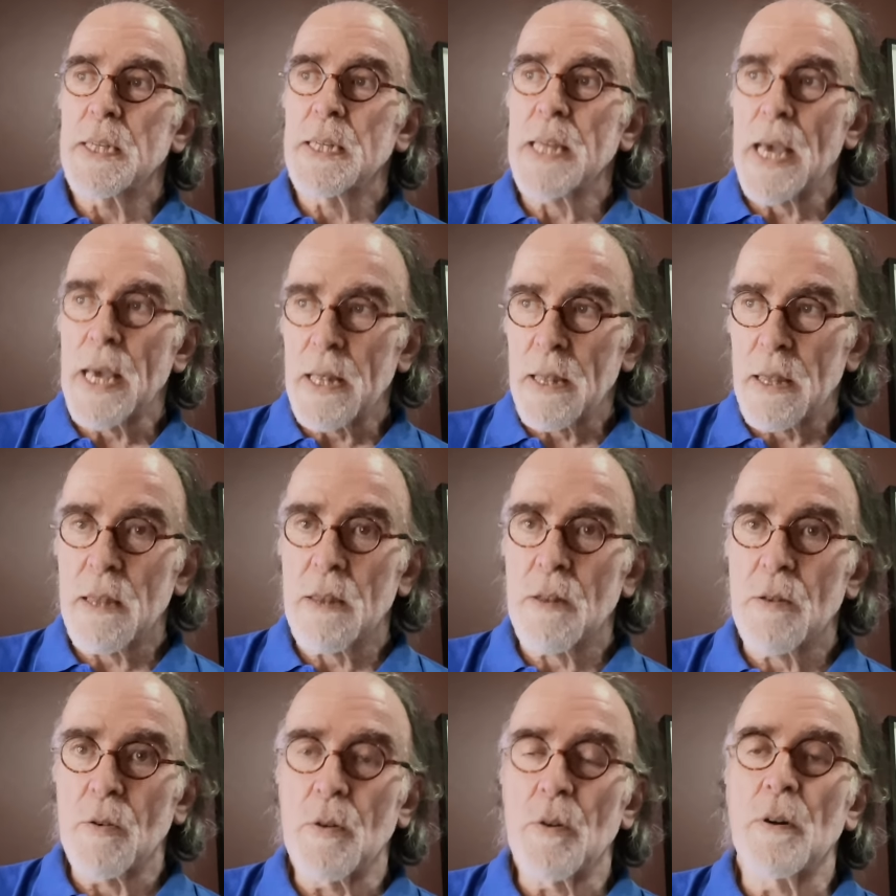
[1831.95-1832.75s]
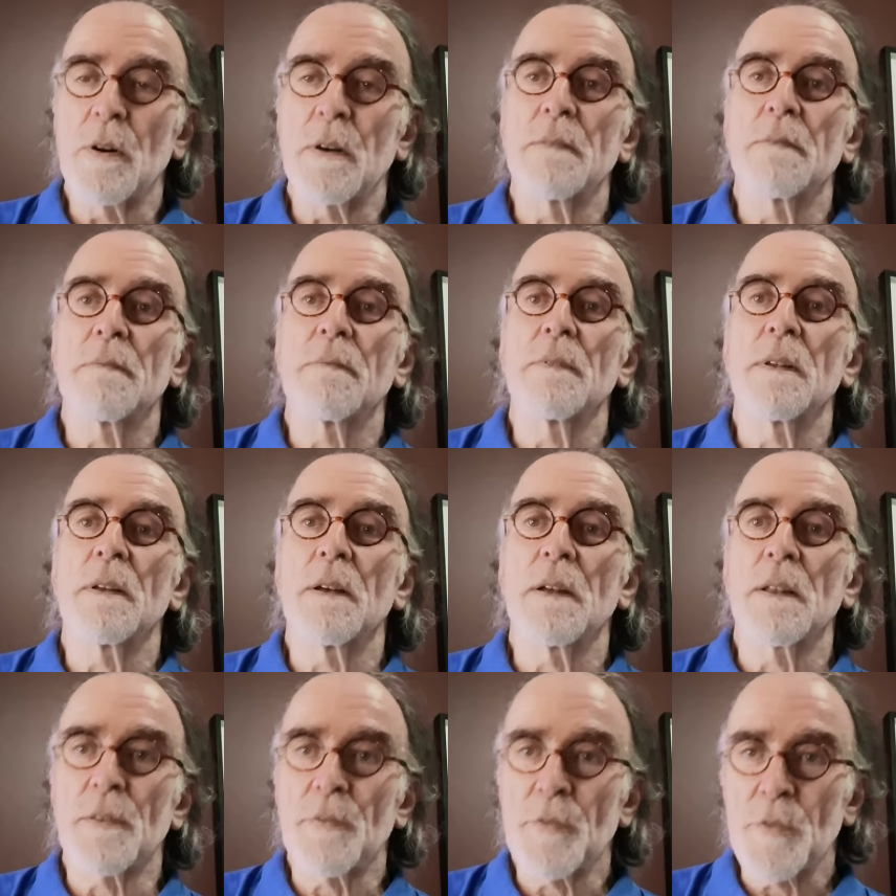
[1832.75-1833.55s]
death or
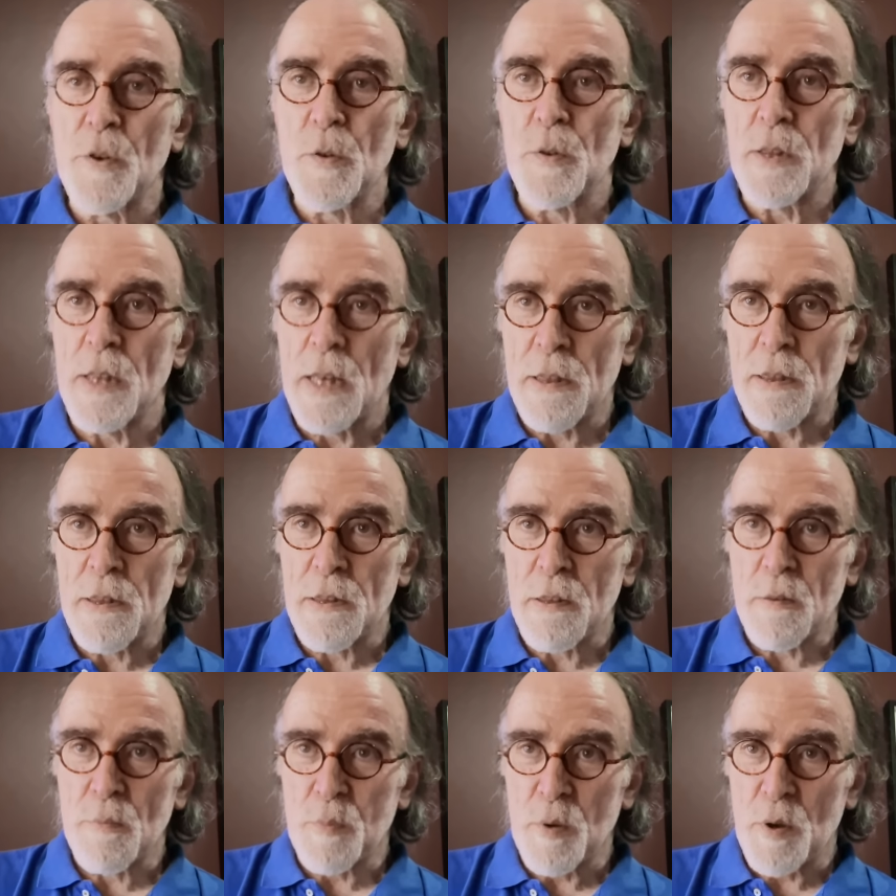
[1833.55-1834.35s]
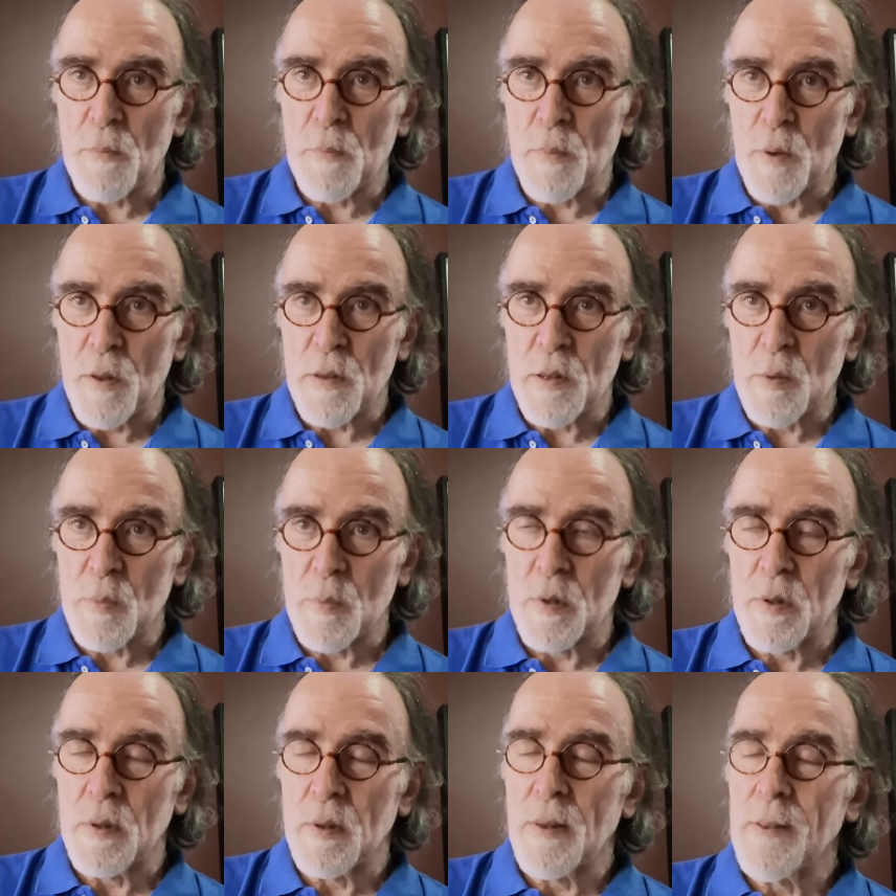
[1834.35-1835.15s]
as few deaths as
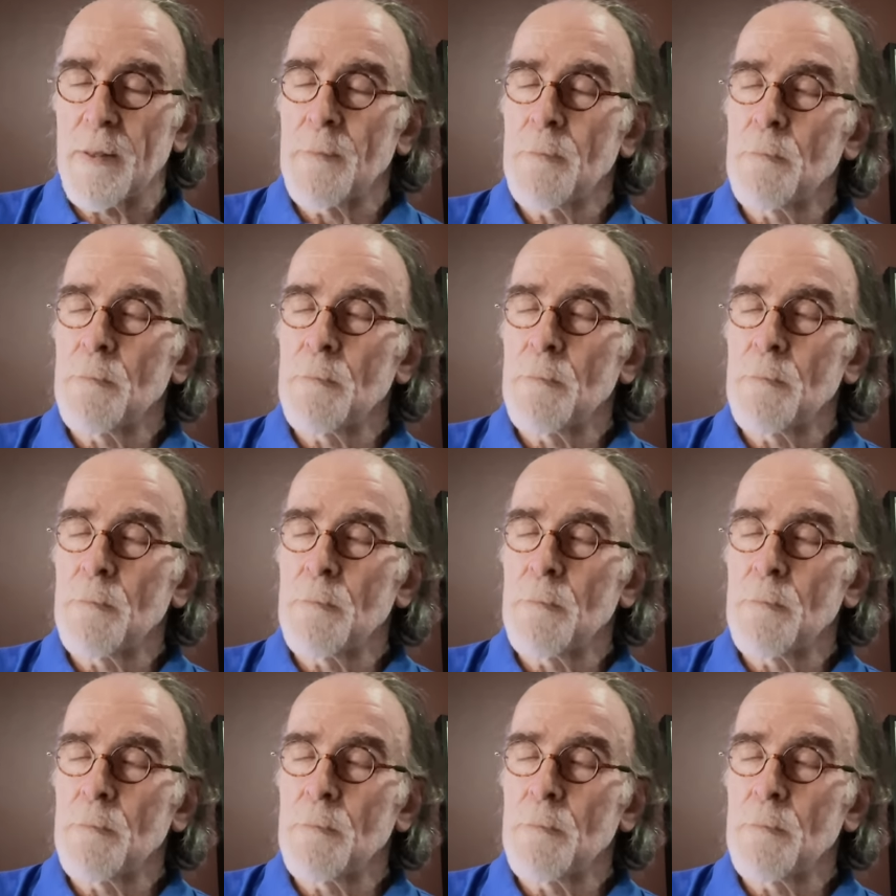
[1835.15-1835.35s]
possible.